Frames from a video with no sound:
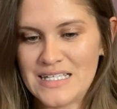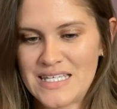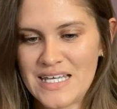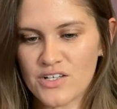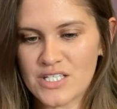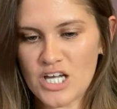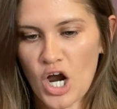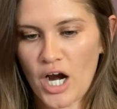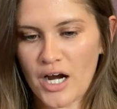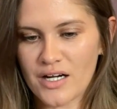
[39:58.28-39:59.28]

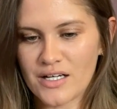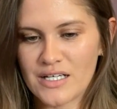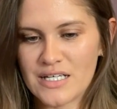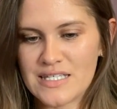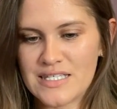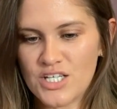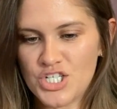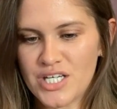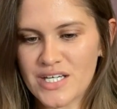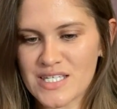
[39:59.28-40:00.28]
TLDR,
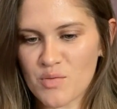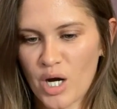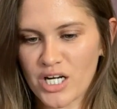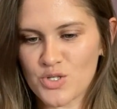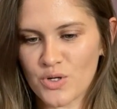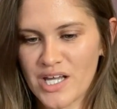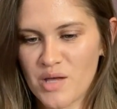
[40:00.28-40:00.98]
CG is a predatory